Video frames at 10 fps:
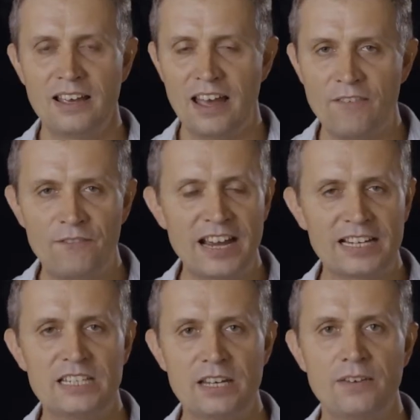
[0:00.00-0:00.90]

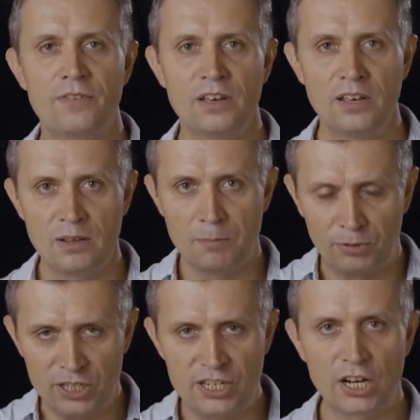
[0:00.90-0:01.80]
effective
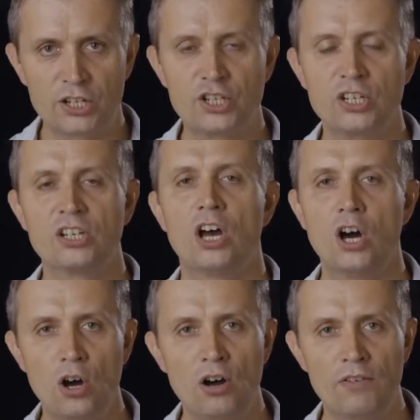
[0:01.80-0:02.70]
production
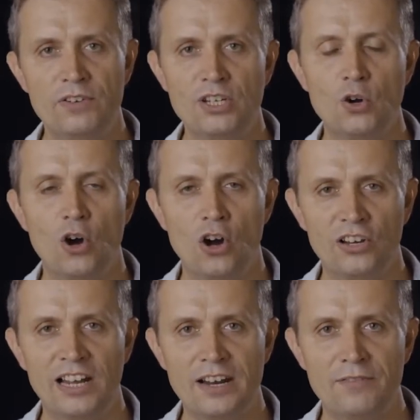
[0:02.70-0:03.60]
of your
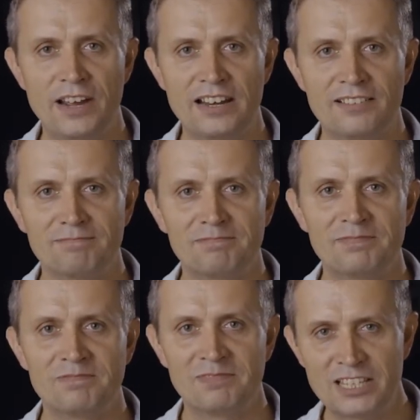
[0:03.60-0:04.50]
online event.
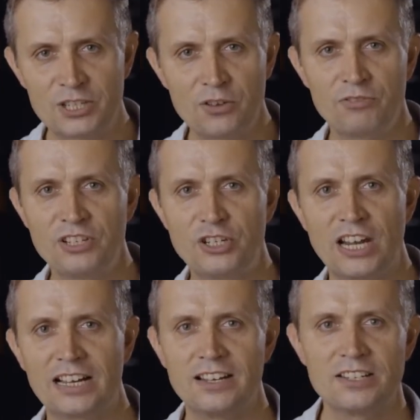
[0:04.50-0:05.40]
Let's go through the
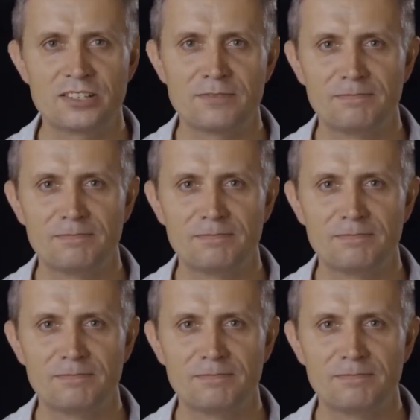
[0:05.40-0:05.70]
checklist.